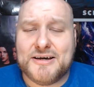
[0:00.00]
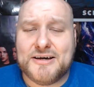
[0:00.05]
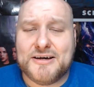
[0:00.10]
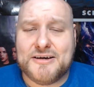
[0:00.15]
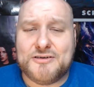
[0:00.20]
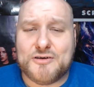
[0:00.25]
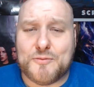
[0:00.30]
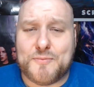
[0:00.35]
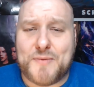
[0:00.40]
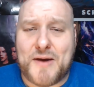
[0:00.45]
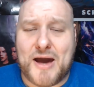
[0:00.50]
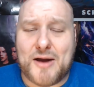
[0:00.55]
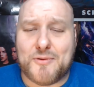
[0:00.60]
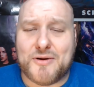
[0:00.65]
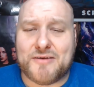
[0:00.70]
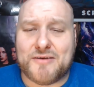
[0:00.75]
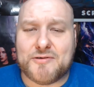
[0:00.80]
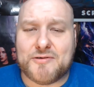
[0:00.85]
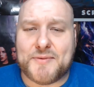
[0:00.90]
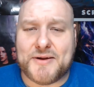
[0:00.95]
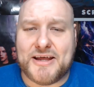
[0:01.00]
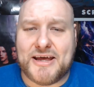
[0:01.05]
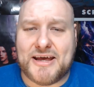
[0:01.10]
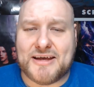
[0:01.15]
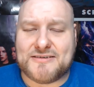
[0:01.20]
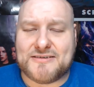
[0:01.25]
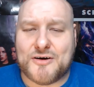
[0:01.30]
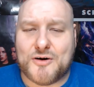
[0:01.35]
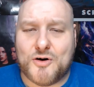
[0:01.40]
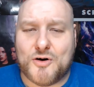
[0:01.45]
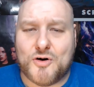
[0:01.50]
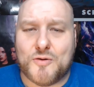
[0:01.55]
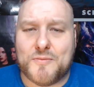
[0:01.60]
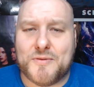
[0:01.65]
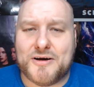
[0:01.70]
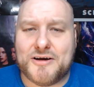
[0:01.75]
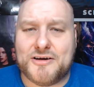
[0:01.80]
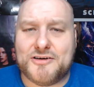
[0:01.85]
So back when everybody gets home,